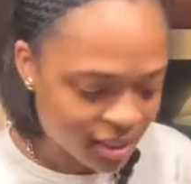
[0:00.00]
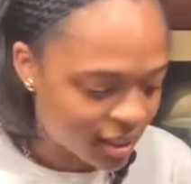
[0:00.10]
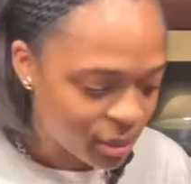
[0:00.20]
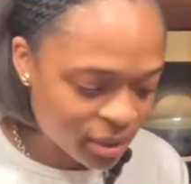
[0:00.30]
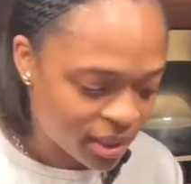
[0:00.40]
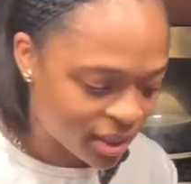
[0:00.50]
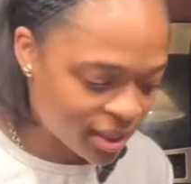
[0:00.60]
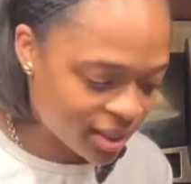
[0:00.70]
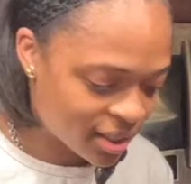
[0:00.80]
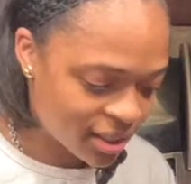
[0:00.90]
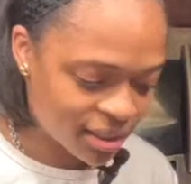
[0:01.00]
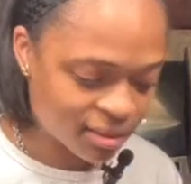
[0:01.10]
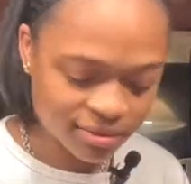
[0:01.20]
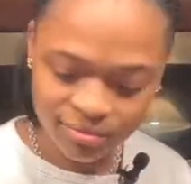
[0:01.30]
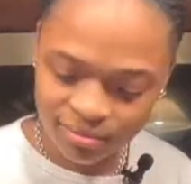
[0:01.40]
you would just
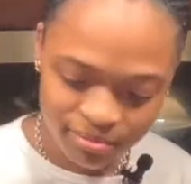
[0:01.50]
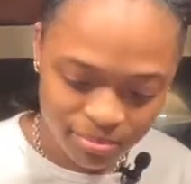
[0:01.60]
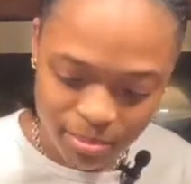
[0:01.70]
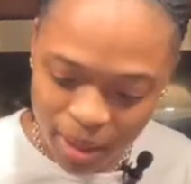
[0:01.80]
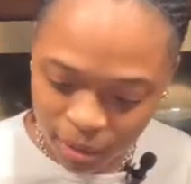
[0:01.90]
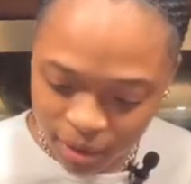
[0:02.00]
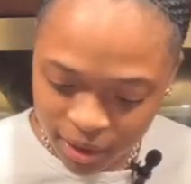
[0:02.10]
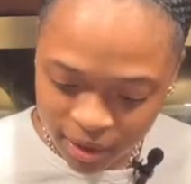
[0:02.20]
melt.